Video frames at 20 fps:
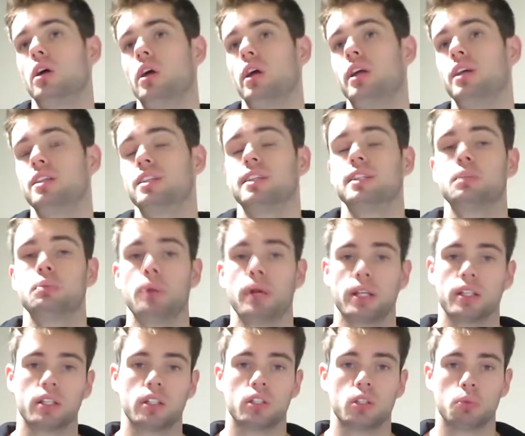is
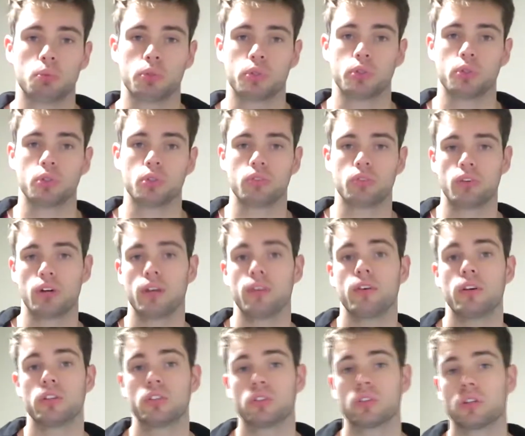expected to produce
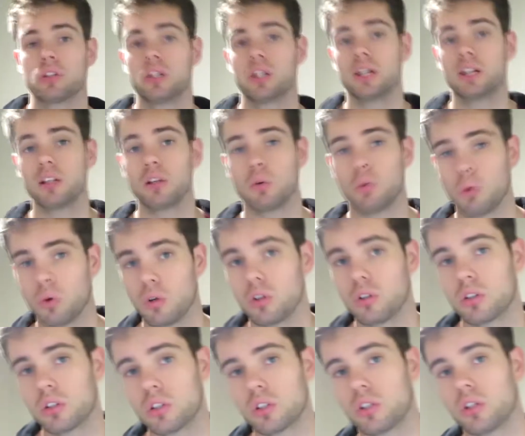500
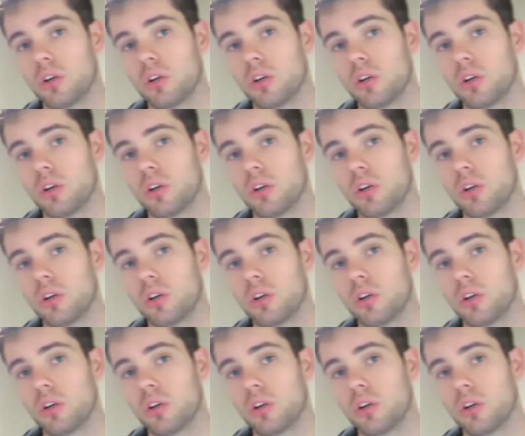kilowatts